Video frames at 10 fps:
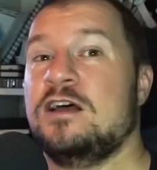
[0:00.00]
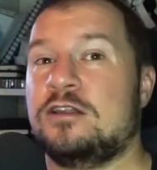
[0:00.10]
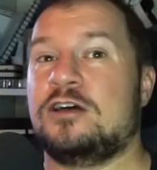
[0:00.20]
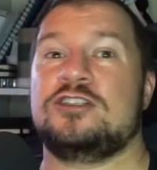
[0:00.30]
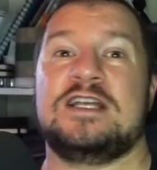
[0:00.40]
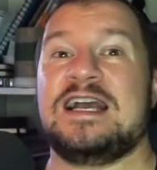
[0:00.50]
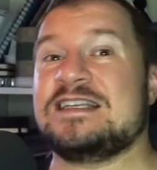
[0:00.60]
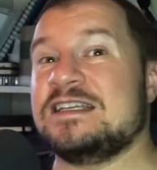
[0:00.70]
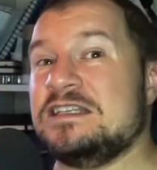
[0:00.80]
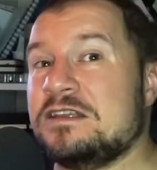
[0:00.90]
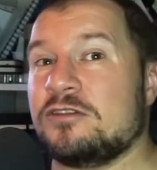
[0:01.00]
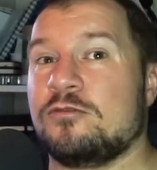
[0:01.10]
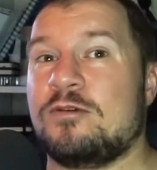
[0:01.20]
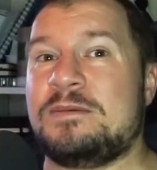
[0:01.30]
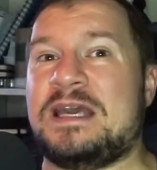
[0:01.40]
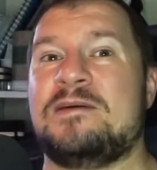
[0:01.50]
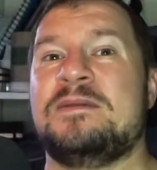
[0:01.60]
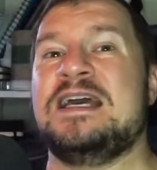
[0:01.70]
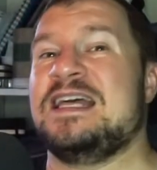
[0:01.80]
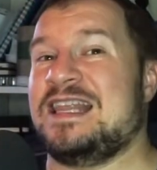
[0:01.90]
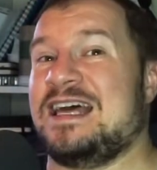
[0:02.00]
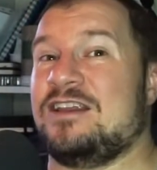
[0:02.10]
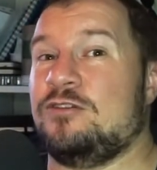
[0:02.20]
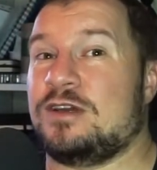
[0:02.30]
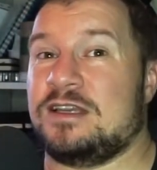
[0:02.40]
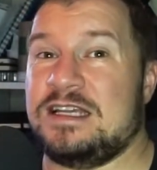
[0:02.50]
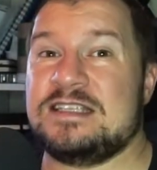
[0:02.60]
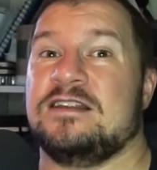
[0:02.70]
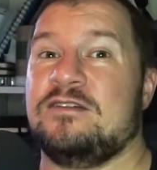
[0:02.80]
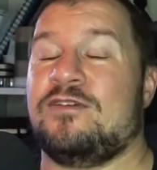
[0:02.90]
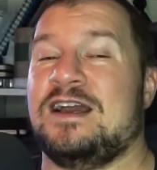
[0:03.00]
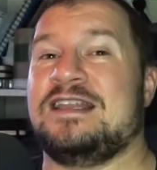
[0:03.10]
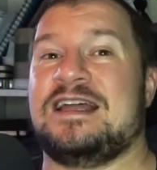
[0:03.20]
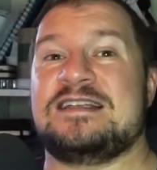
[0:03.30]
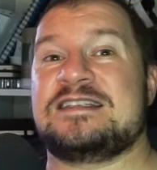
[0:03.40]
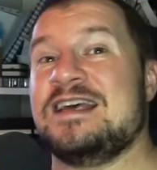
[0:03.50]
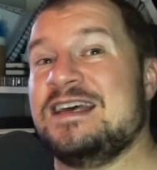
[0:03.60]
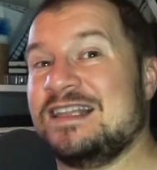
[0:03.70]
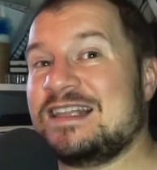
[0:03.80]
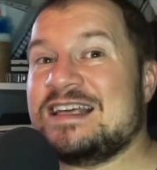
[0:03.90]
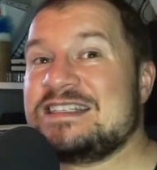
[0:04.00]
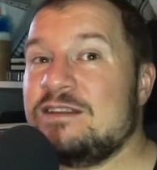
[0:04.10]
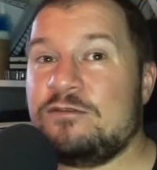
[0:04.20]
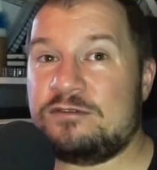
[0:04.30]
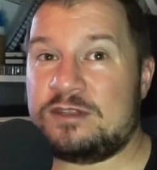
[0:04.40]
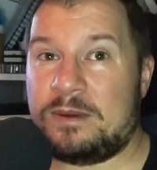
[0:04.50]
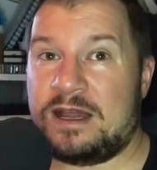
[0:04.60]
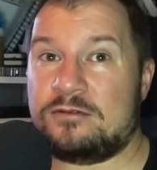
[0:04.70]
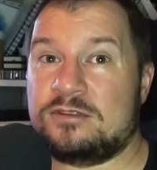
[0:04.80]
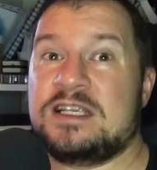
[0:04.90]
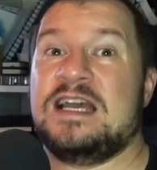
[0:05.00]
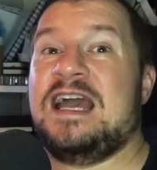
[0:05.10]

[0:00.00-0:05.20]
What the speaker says: Logitech has another webcam that you can easily find that is less than 50 pounds,